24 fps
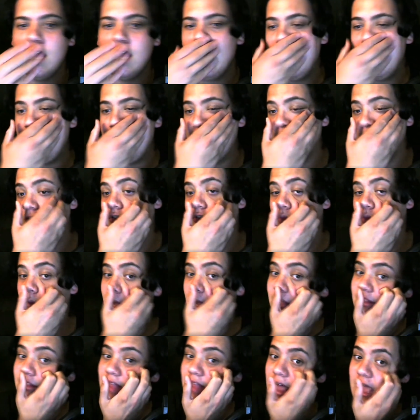as
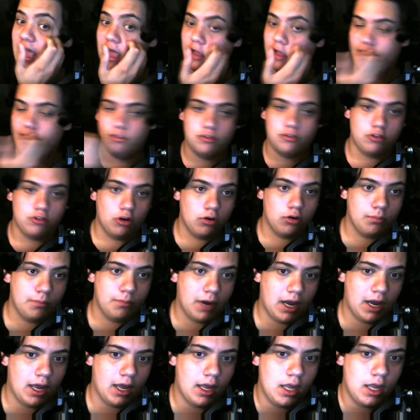well as shown
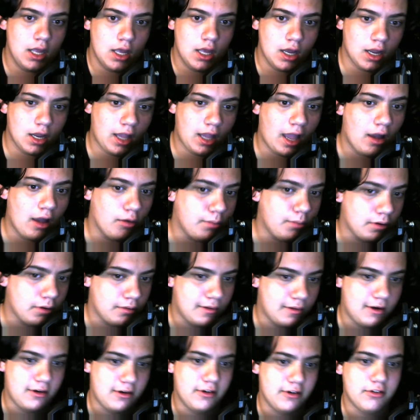by Kyle
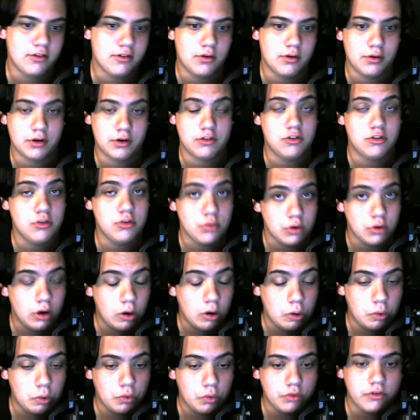Palmieri scoring 2
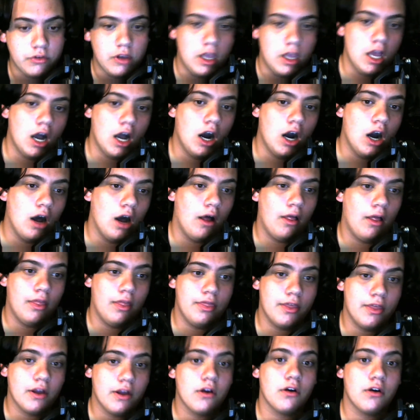goals.
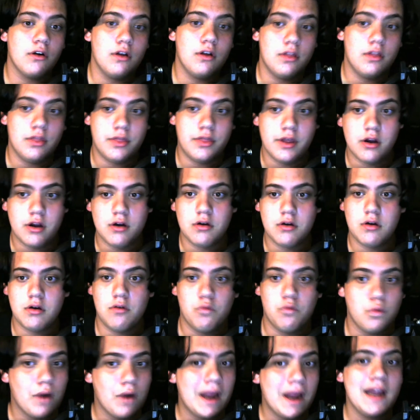They're
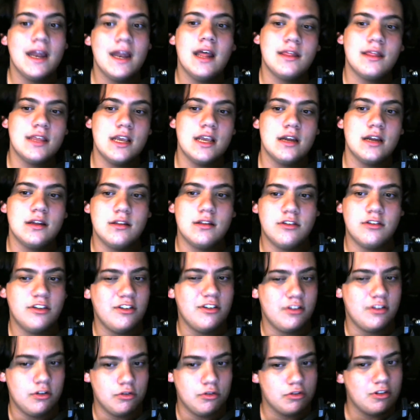right at the end of the season.
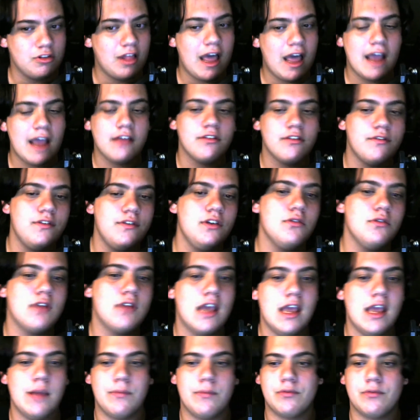Those last few
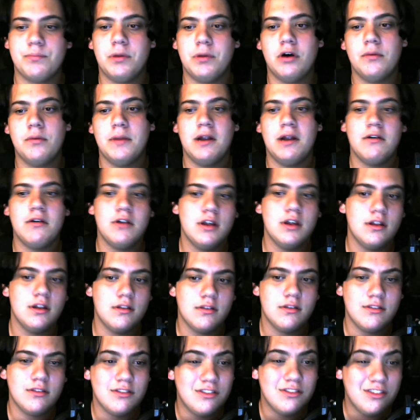games, Palmieri and
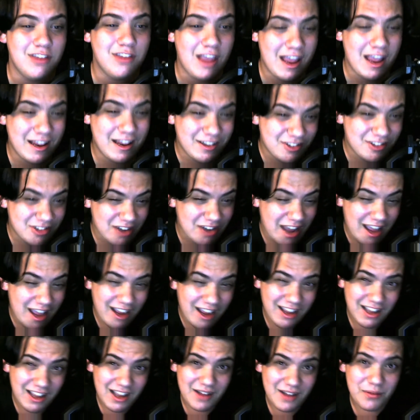Zajac,
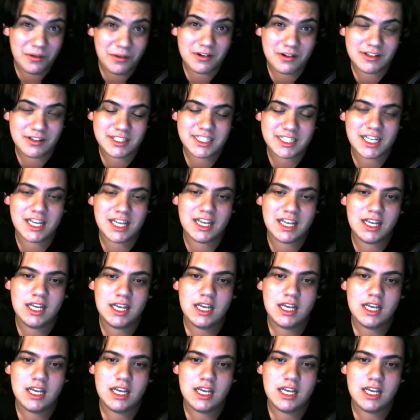I want to say.